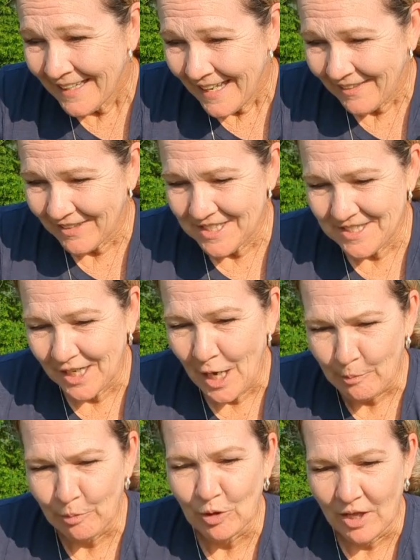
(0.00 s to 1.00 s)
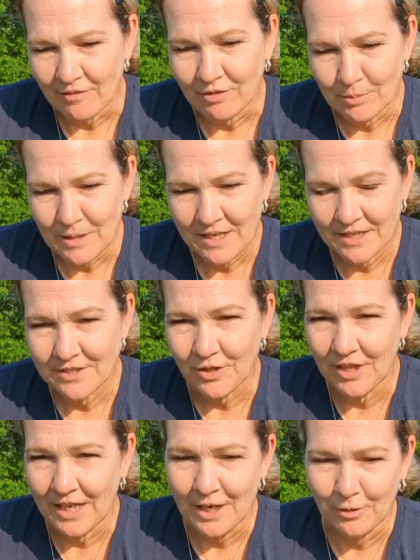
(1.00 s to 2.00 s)
at least a couple of them, so
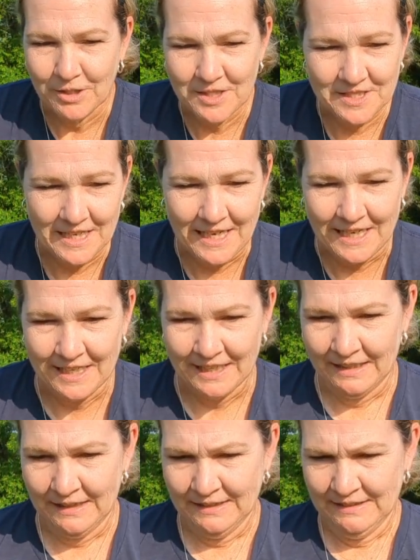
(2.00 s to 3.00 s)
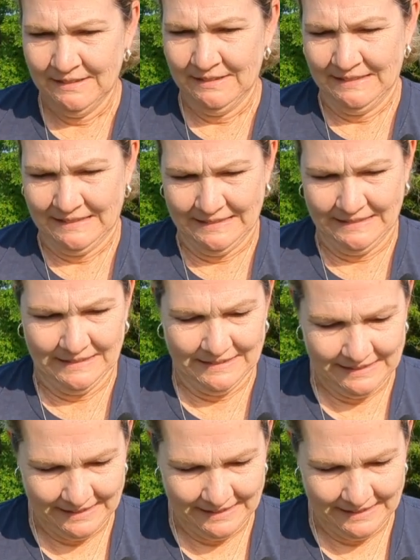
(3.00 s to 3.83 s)
they go to seed. Ugh.